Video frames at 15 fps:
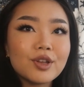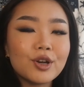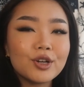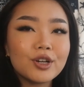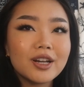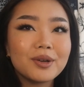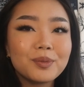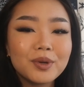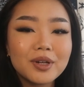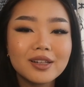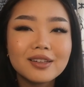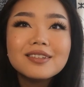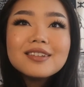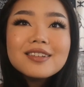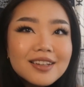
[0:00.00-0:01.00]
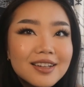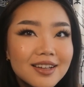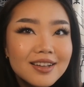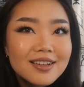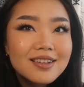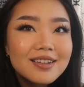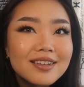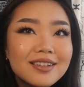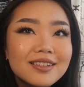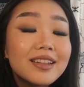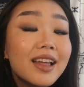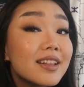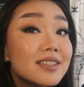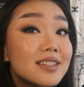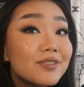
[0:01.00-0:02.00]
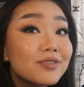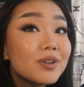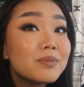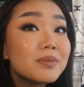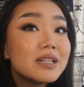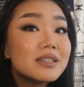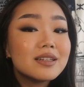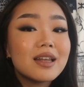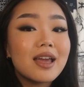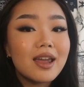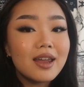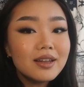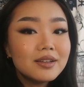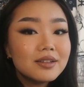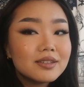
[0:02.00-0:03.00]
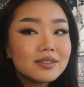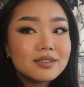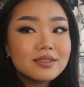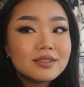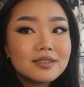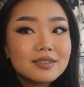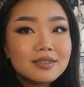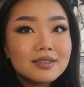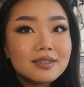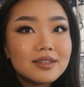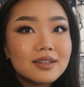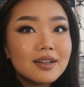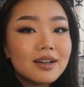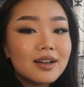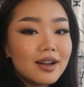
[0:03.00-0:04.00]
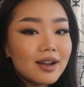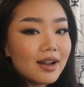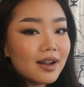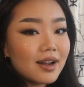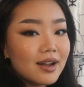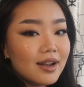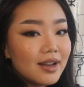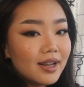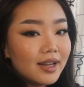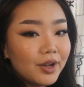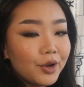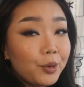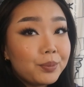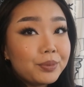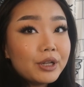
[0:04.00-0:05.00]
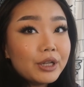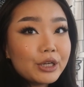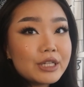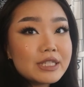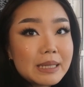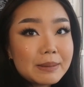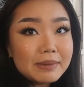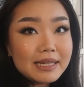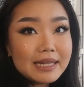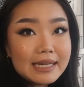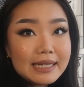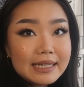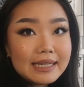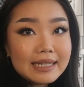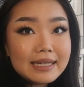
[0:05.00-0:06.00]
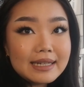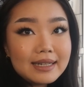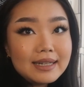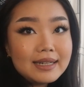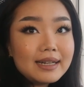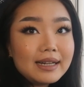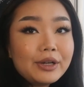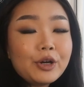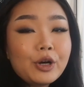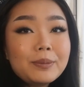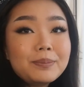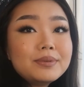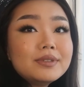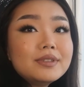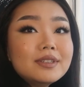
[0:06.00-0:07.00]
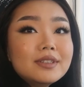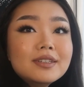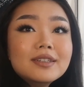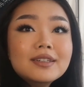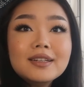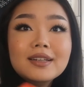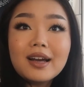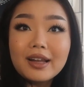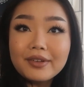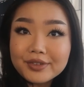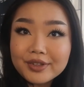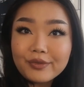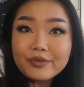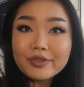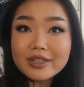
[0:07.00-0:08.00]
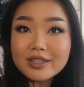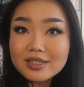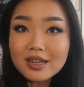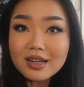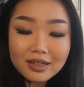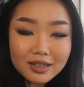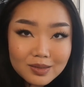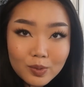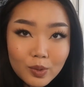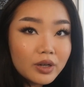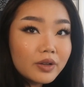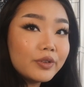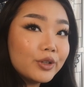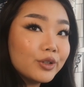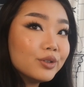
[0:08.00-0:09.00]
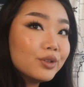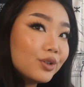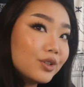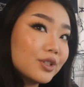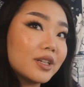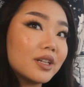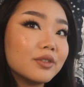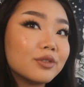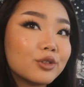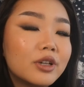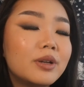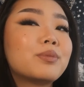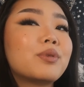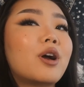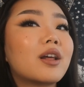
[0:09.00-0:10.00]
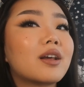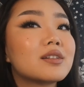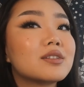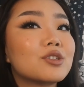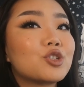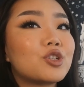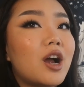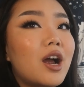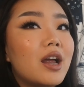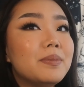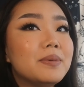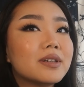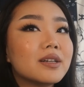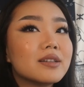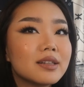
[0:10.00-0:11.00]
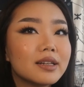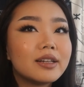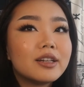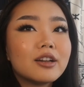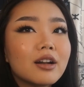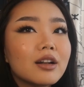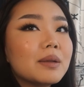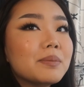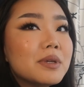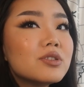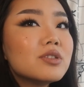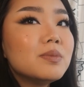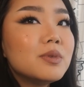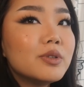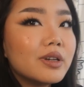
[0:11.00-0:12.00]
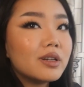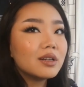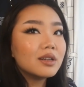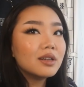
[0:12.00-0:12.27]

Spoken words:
Alright, well, that's it for me today. I hope you learned something. I hope I've convinced at least one of you to give cream products a try because, like, here, let me zoom you in.